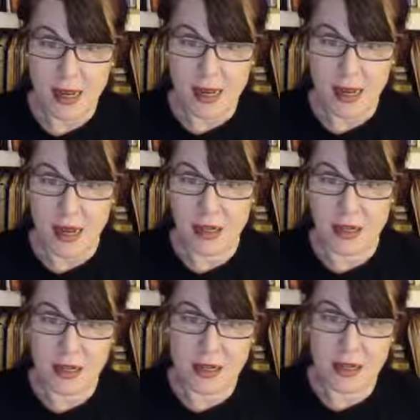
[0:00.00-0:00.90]

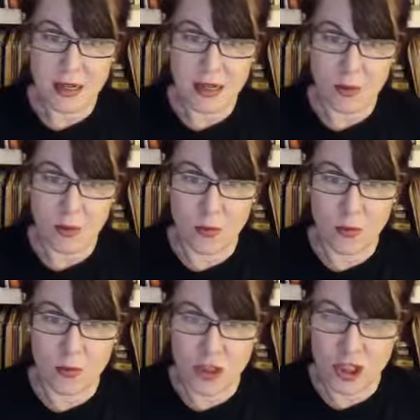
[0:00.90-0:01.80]
And
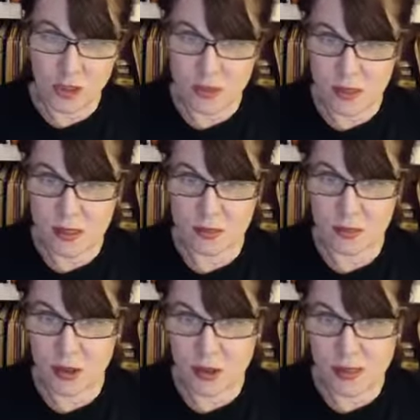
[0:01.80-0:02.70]
she was
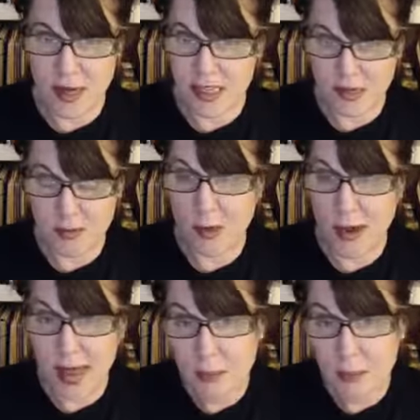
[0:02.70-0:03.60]
asking me what
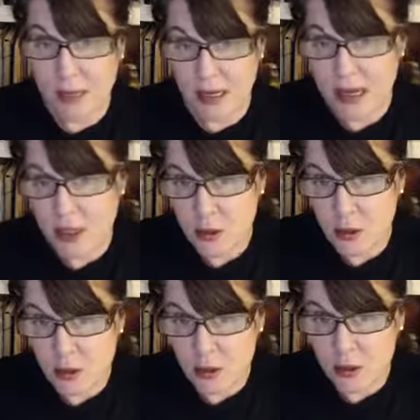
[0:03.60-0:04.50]
happened, and I
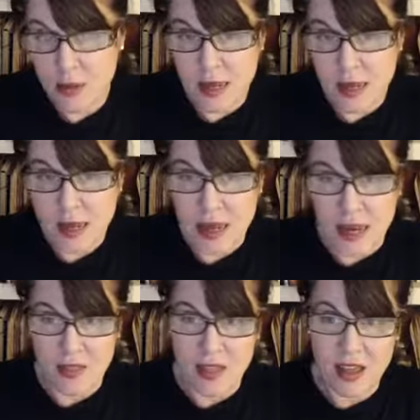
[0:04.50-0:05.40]
told her.
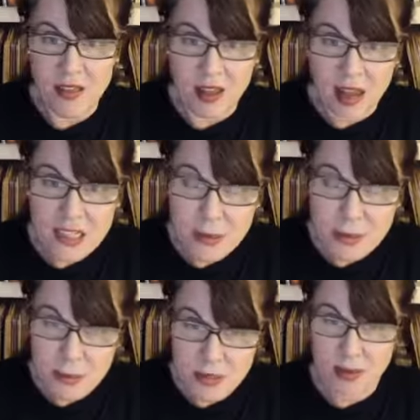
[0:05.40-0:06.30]
And then the husband
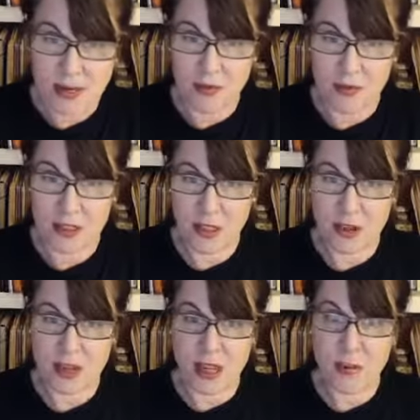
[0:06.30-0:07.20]
was coming down the
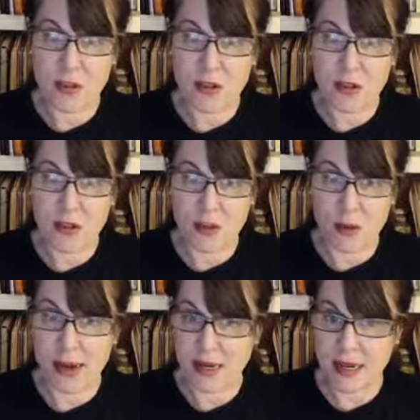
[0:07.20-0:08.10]
stairs, and they both told me what
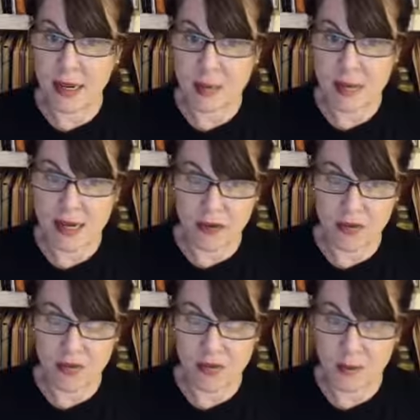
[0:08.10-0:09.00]
happened to him. He had
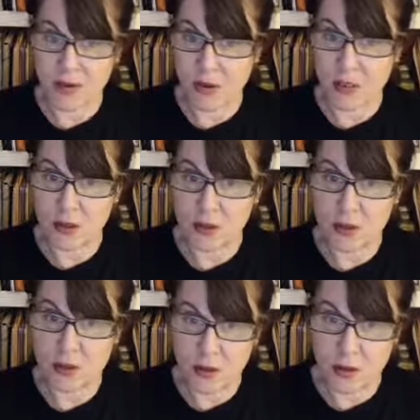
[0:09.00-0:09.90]
suffered from a very
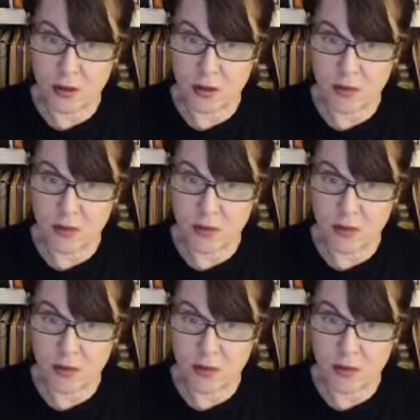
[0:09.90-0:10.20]
serious stroke.